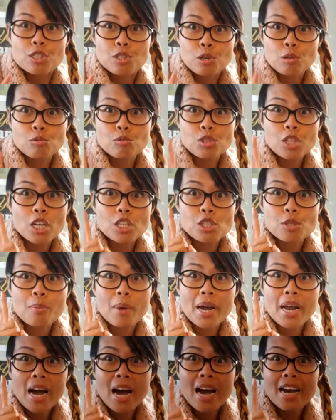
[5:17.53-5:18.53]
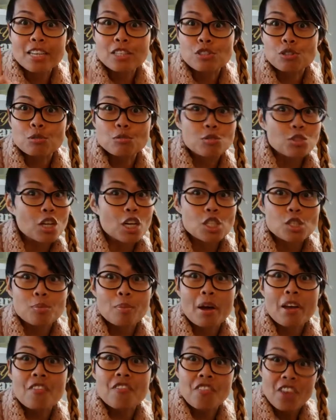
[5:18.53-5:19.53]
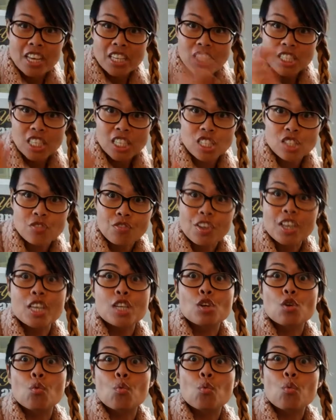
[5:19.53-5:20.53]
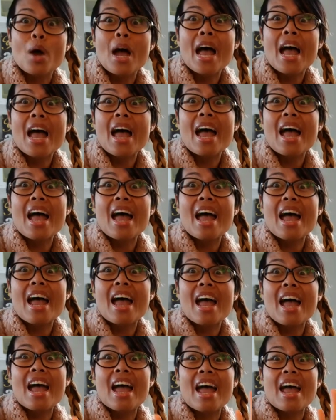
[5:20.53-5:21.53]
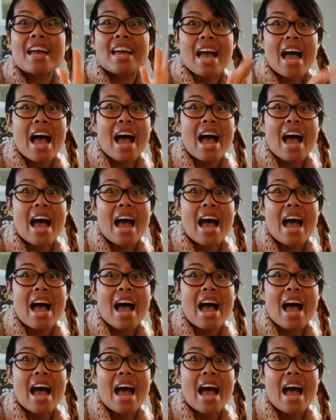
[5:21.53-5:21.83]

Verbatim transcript: Don't touch my eyes, don't touch my face six feet away.